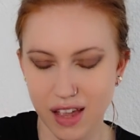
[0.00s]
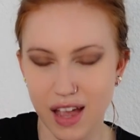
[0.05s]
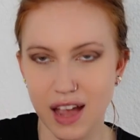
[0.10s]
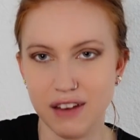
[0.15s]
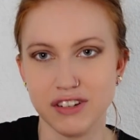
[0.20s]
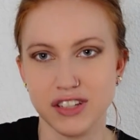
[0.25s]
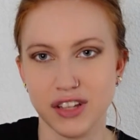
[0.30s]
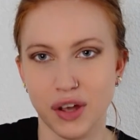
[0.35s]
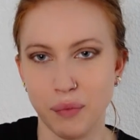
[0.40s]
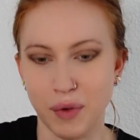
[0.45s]

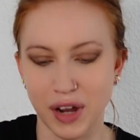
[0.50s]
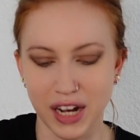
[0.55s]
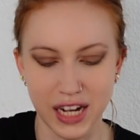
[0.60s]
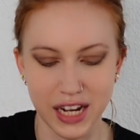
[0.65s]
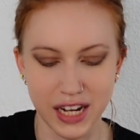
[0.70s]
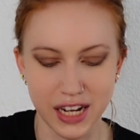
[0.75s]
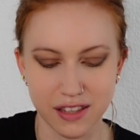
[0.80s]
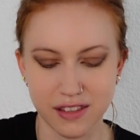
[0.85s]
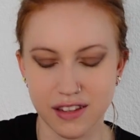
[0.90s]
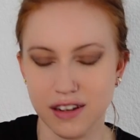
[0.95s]
Every time I
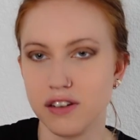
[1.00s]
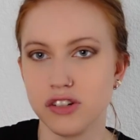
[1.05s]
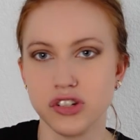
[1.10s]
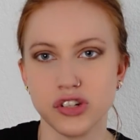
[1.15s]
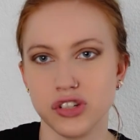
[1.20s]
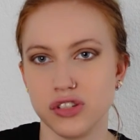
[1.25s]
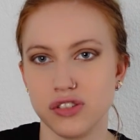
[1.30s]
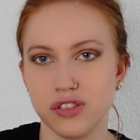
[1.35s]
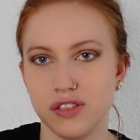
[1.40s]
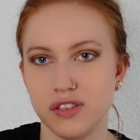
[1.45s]
clean it, they're
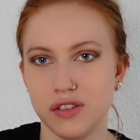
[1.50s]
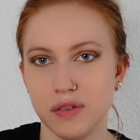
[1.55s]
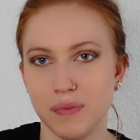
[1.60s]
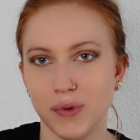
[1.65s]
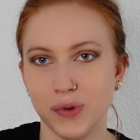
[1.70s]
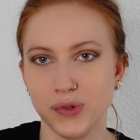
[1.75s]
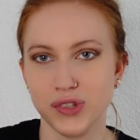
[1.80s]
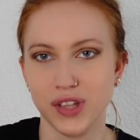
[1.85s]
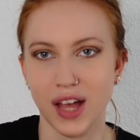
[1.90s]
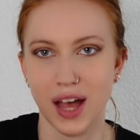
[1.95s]
just the
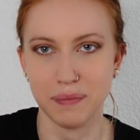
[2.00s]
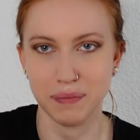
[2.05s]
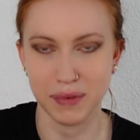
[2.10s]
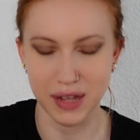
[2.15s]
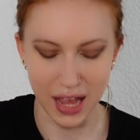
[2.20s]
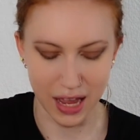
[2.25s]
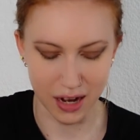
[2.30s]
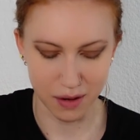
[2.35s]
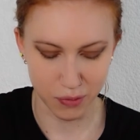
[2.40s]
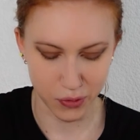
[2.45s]
most happy
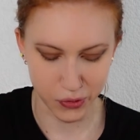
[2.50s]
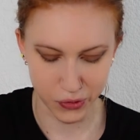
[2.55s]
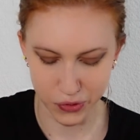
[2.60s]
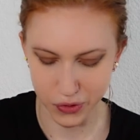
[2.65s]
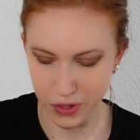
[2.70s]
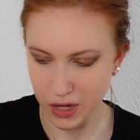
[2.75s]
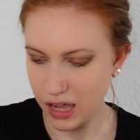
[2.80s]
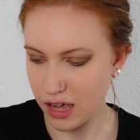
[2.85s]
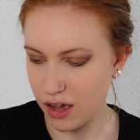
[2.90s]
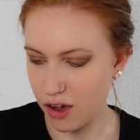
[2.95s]
animals
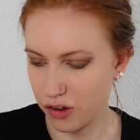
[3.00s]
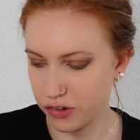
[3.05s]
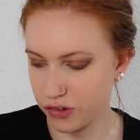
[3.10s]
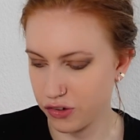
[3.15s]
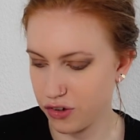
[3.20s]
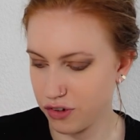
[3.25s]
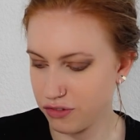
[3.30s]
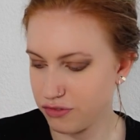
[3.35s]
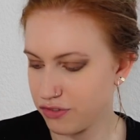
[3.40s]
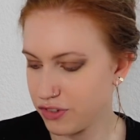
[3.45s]
on
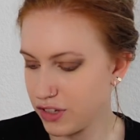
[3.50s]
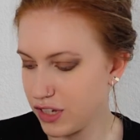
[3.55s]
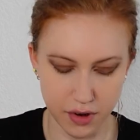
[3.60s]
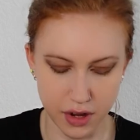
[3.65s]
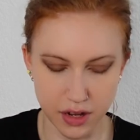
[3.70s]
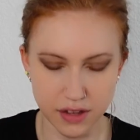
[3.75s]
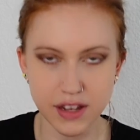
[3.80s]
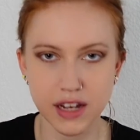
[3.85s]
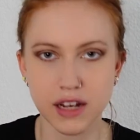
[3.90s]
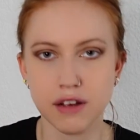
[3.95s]
earth.
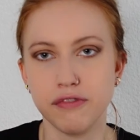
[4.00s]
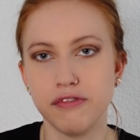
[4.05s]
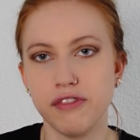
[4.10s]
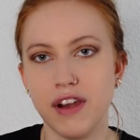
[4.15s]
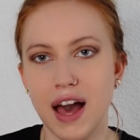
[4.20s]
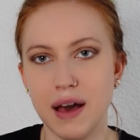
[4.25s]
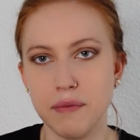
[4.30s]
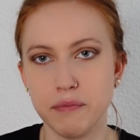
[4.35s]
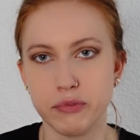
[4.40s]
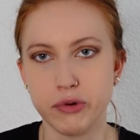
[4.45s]
I take a
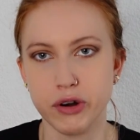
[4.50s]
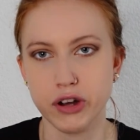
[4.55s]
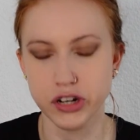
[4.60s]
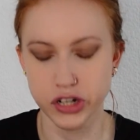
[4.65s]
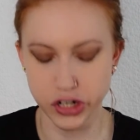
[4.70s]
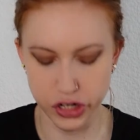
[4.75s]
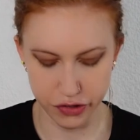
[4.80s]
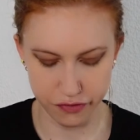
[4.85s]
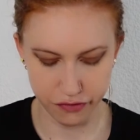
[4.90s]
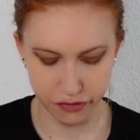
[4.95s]
flat
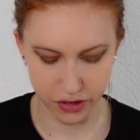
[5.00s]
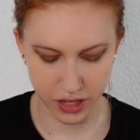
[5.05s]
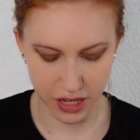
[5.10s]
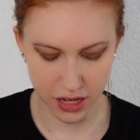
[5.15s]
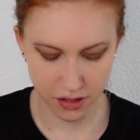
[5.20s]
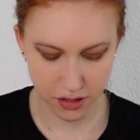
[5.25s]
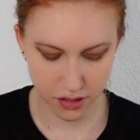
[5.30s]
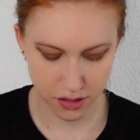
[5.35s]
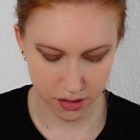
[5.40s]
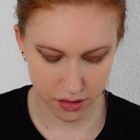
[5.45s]
brush for
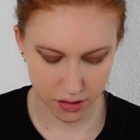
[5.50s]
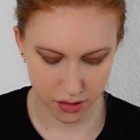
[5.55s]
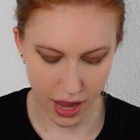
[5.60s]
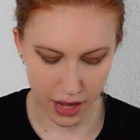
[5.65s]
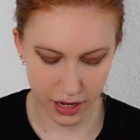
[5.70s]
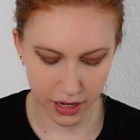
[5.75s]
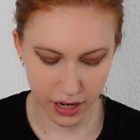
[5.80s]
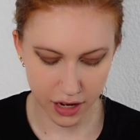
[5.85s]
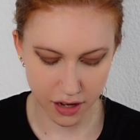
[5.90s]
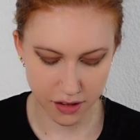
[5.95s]
this.
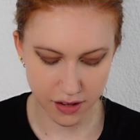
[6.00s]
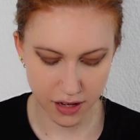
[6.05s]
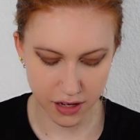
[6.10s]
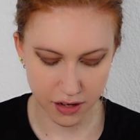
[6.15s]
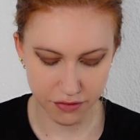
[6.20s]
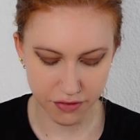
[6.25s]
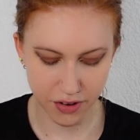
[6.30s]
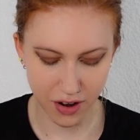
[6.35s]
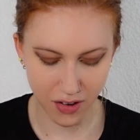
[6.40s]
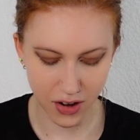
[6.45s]
And then I take a
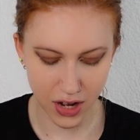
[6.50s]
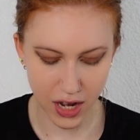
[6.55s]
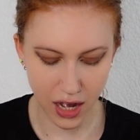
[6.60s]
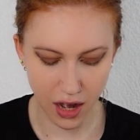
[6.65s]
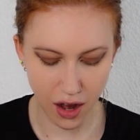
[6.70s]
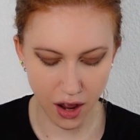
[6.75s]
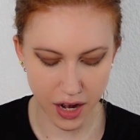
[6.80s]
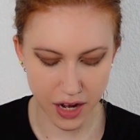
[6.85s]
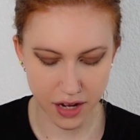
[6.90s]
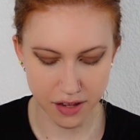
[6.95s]
very
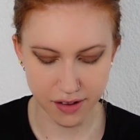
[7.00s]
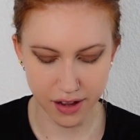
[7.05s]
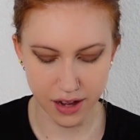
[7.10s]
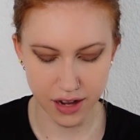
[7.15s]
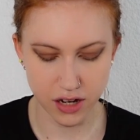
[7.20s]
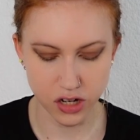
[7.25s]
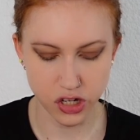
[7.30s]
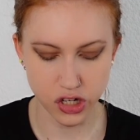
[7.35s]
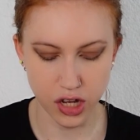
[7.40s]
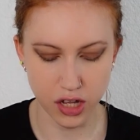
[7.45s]
light
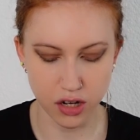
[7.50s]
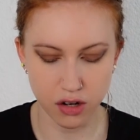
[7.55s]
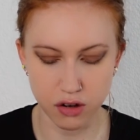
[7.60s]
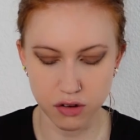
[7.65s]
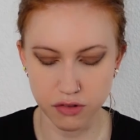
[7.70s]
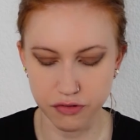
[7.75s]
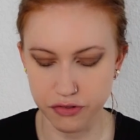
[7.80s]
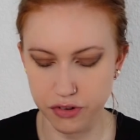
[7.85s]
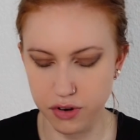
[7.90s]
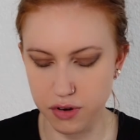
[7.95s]

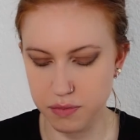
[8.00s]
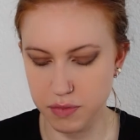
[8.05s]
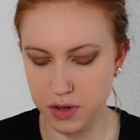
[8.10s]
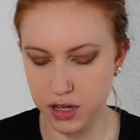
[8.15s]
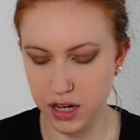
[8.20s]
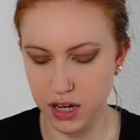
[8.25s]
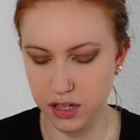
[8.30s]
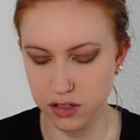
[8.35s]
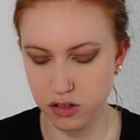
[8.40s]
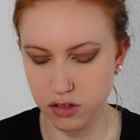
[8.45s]
eyeshadow from a
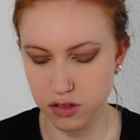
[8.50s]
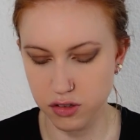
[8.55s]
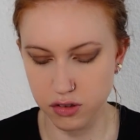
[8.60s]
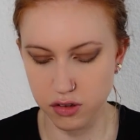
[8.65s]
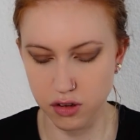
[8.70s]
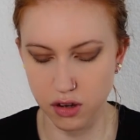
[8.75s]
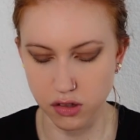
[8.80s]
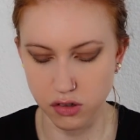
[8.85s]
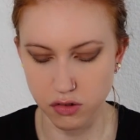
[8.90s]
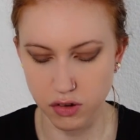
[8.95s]

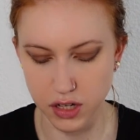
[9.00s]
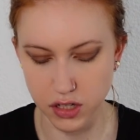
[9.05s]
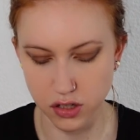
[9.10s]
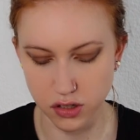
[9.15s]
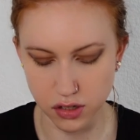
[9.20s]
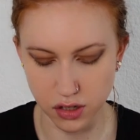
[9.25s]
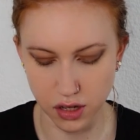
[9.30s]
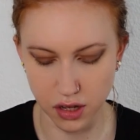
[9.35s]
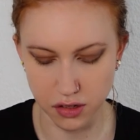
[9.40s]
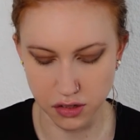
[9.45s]

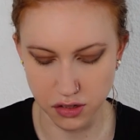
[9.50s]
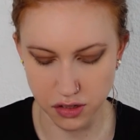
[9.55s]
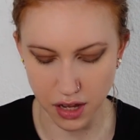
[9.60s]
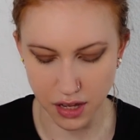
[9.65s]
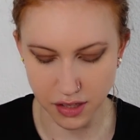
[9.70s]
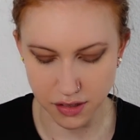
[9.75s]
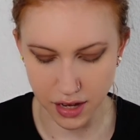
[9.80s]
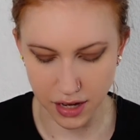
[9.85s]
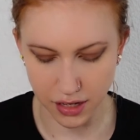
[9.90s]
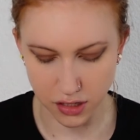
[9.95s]
Catrice
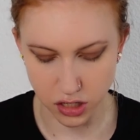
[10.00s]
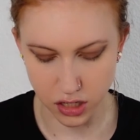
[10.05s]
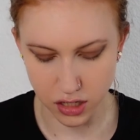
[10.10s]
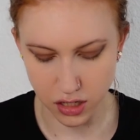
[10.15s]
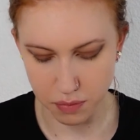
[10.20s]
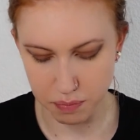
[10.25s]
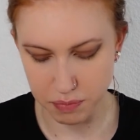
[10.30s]
set, actually, the